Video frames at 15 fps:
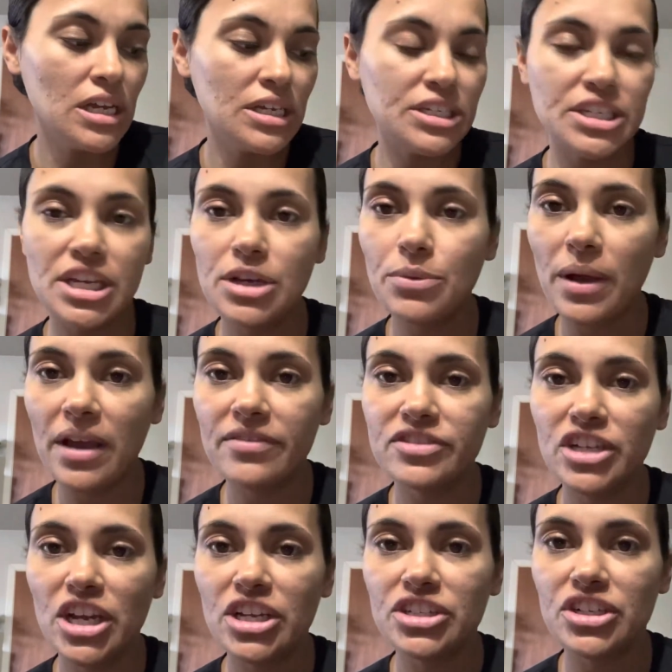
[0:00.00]
T wave
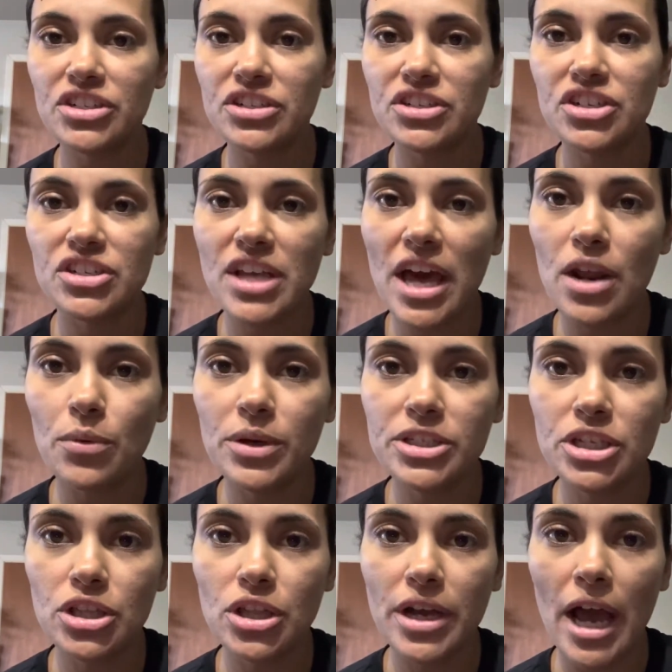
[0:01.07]
changes, and just kind of what
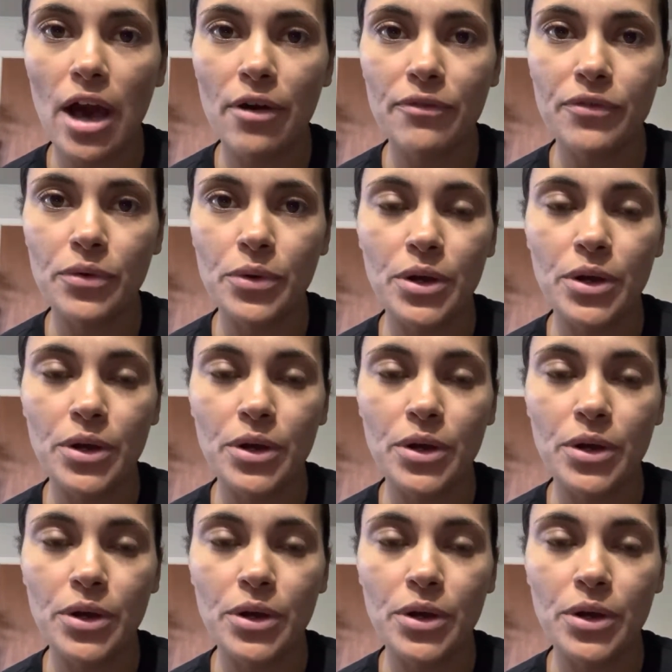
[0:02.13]
to look out for.